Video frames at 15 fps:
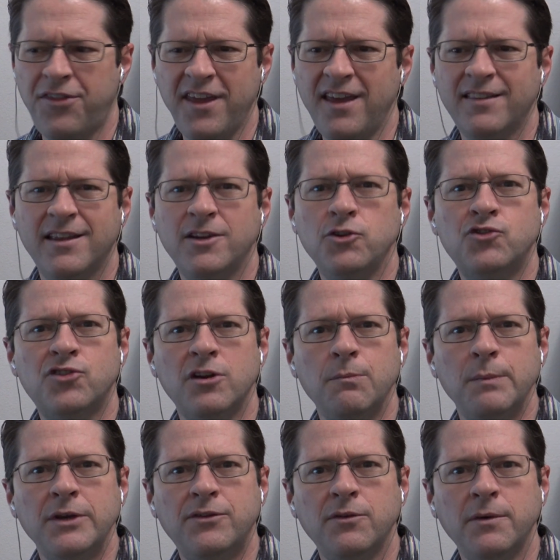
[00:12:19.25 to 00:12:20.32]
thing that you
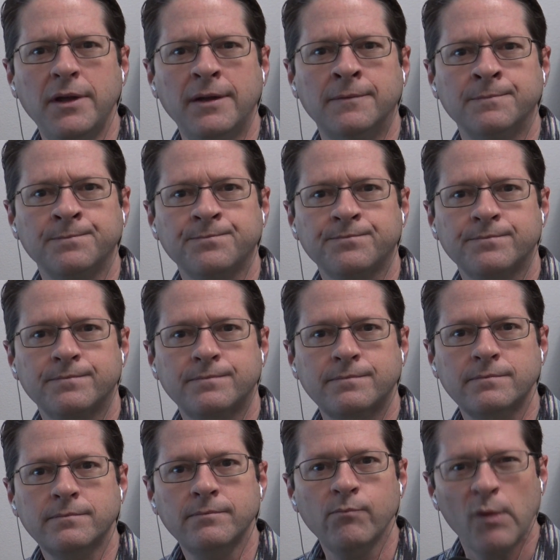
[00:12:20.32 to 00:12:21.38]
shouldn't be doing
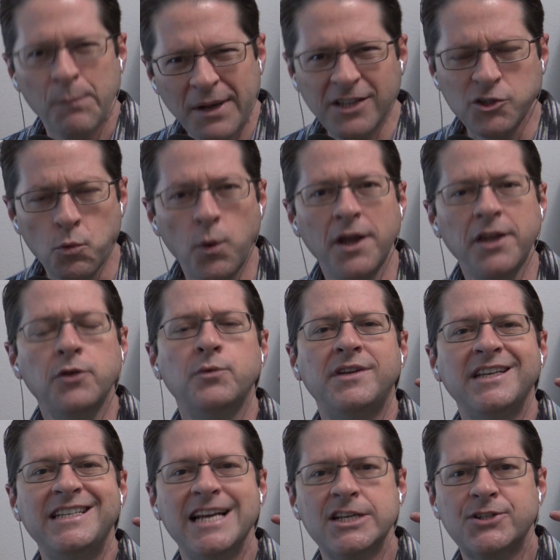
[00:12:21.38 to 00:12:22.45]
because of what you
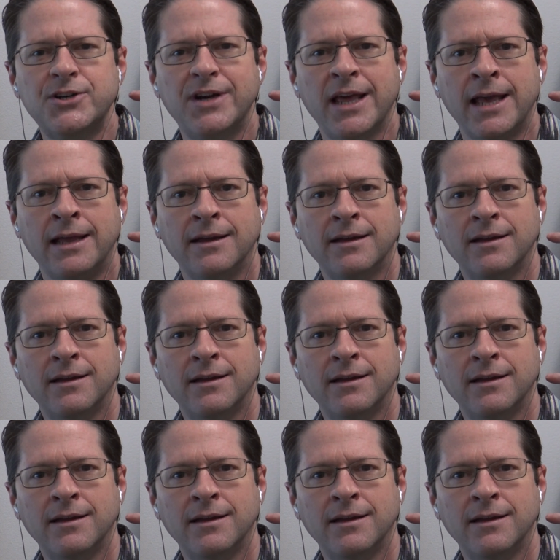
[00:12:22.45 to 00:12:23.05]
did yesterday.